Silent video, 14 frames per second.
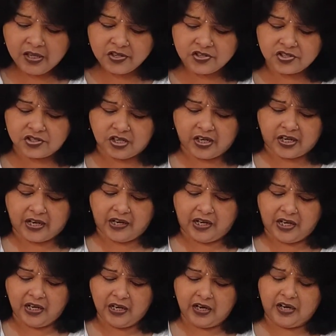
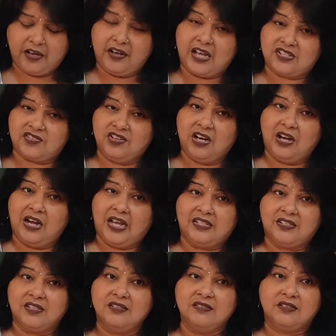Secondly, industrial
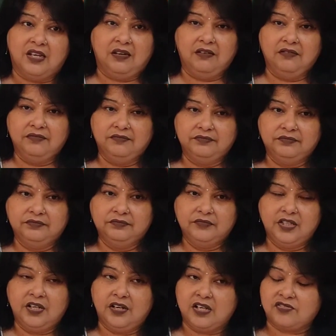licensing.
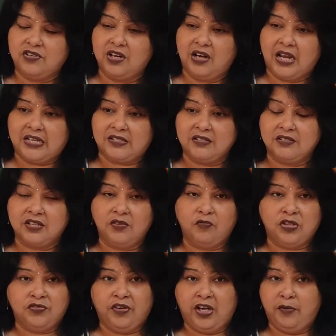Industrial licensing
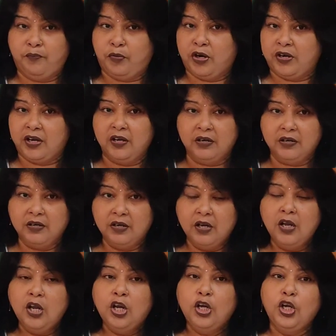was very important.
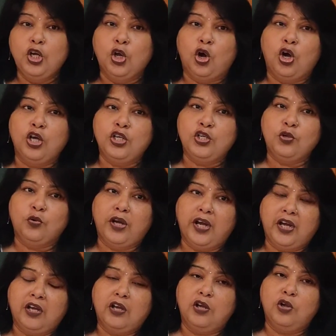No
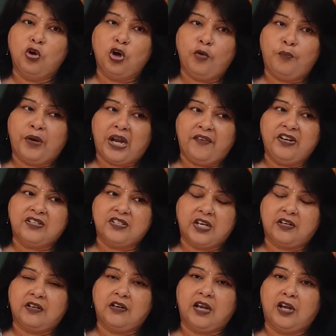unit, no private
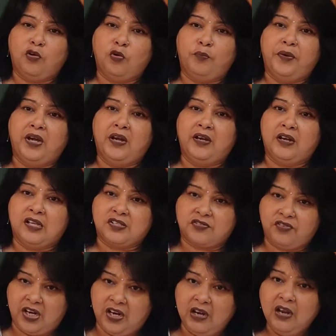sector can open an
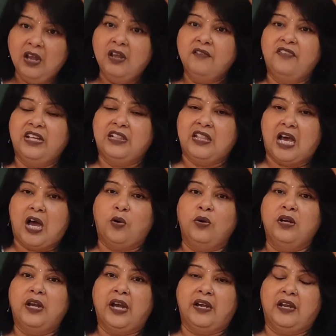industry
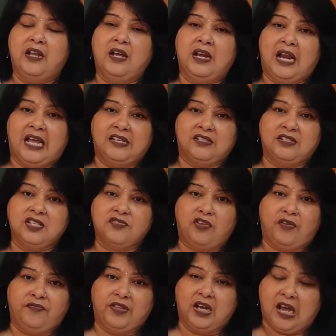without getting a license
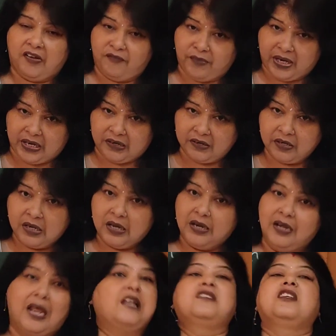from the government.
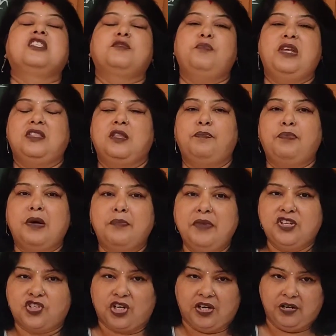License means the
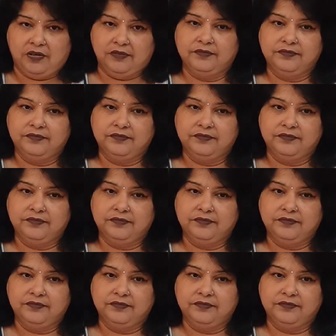permission.